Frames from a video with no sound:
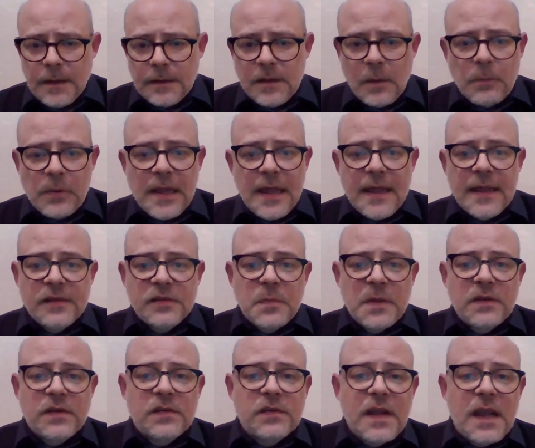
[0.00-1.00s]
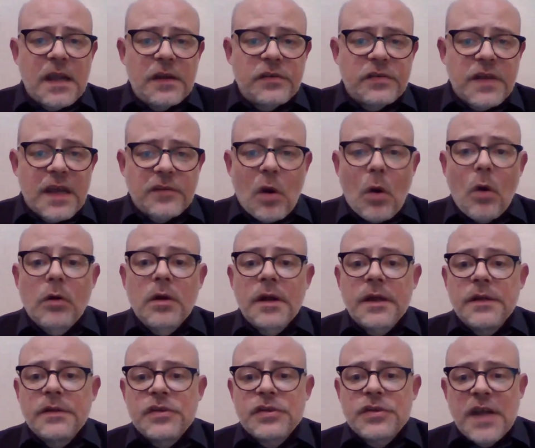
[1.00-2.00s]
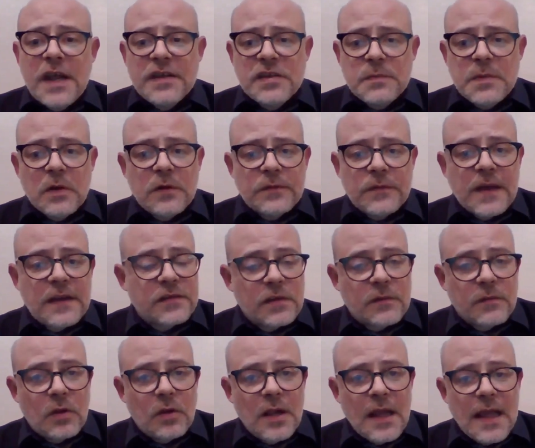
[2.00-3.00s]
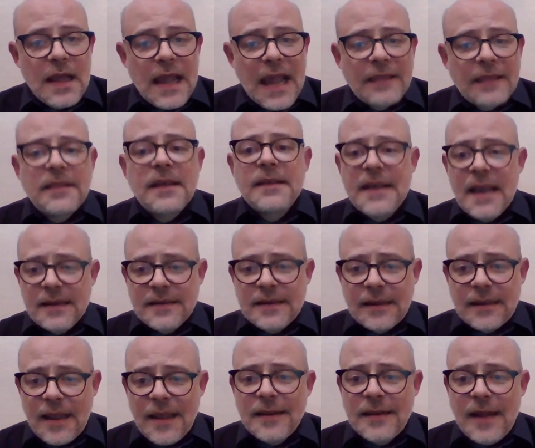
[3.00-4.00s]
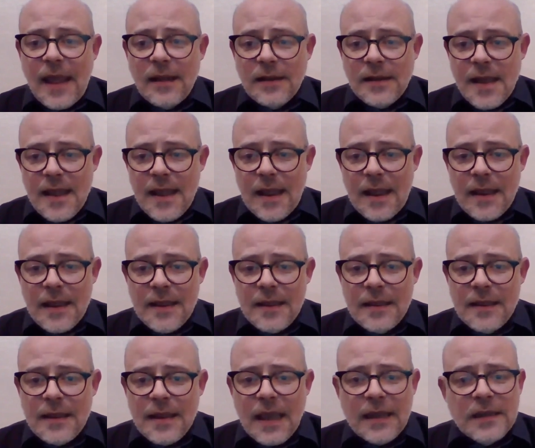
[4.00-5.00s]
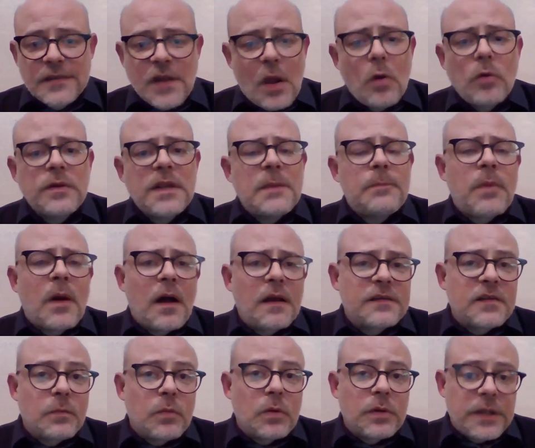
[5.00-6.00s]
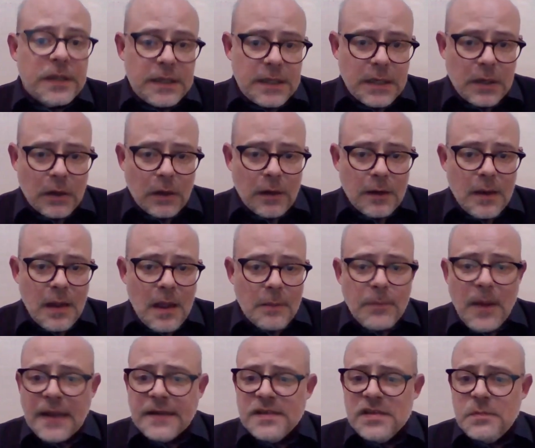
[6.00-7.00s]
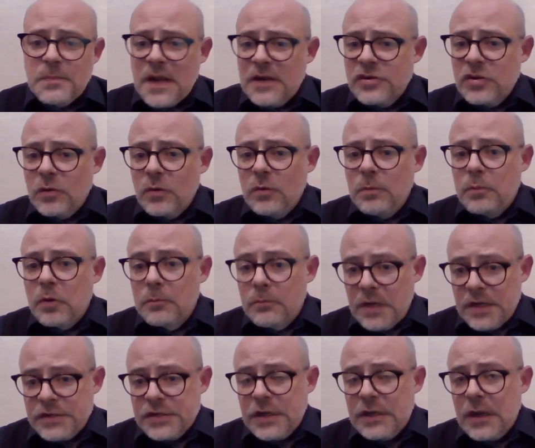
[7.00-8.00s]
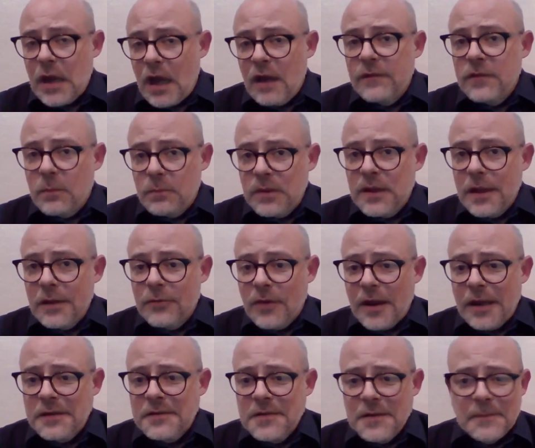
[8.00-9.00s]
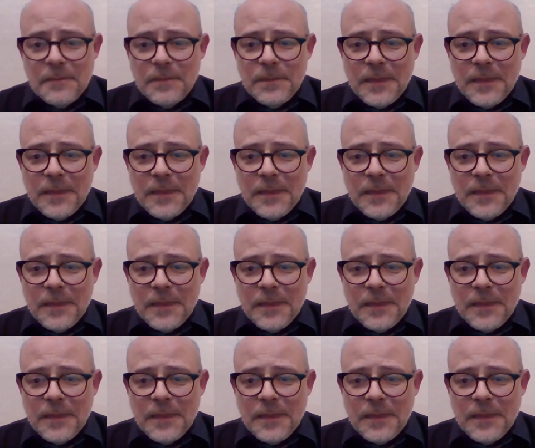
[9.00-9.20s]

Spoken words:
The play has been staged at Oregon Shakespeare Festival and the Getty in L.A. and is only possible here by special permission of the playwright.